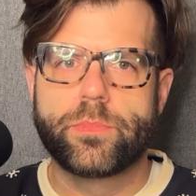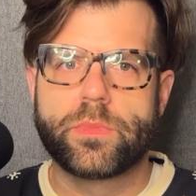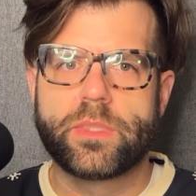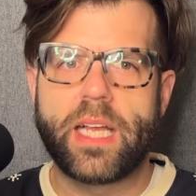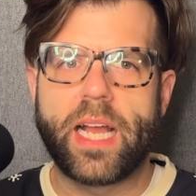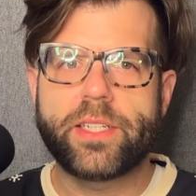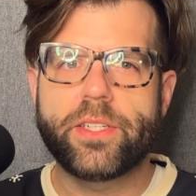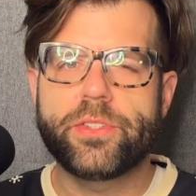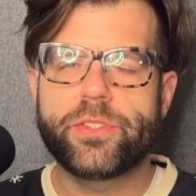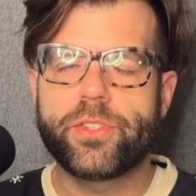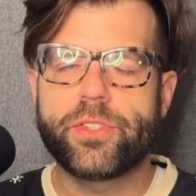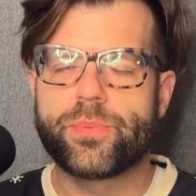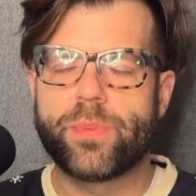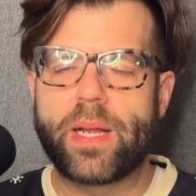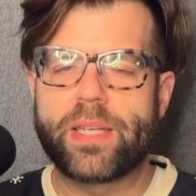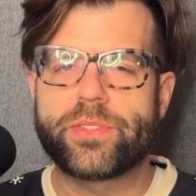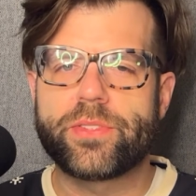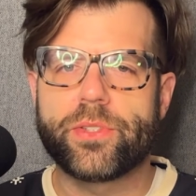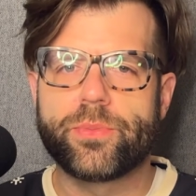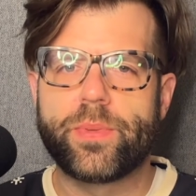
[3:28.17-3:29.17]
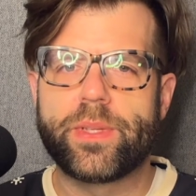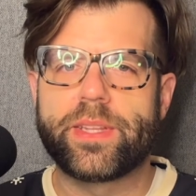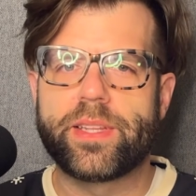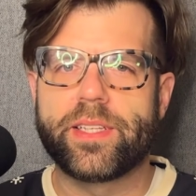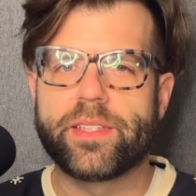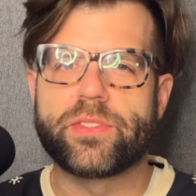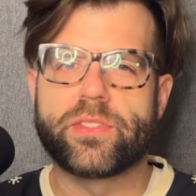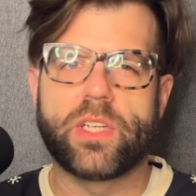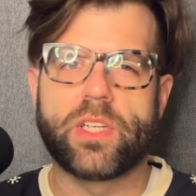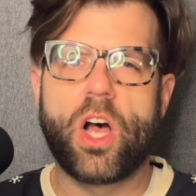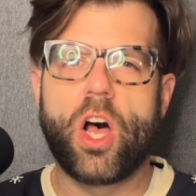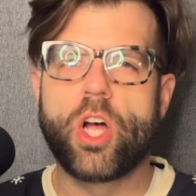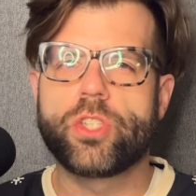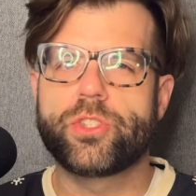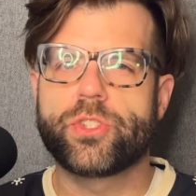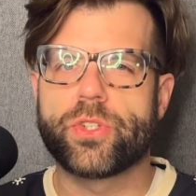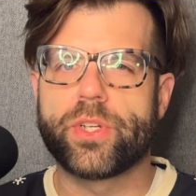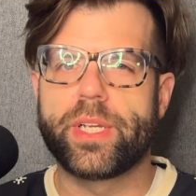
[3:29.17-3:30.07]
Dr. Seuss wrestled with this alter